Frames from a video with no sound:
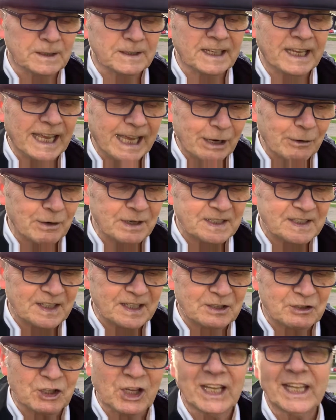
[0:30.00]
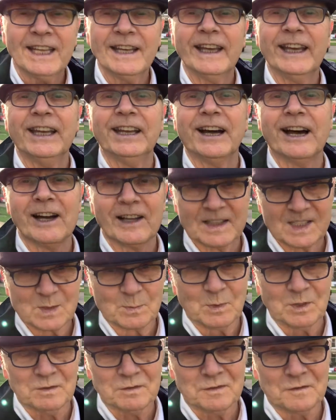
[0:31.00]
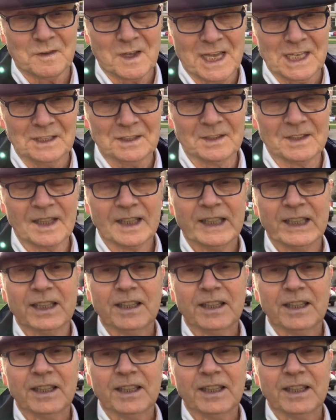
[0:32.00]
Heritage Enhancement Fund.